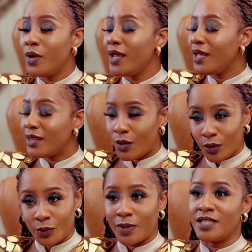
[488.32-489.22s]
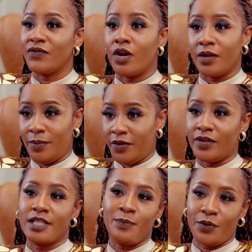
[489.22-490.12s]
We, the older ones, have got a bit of
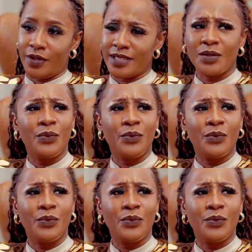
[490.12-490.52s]
experience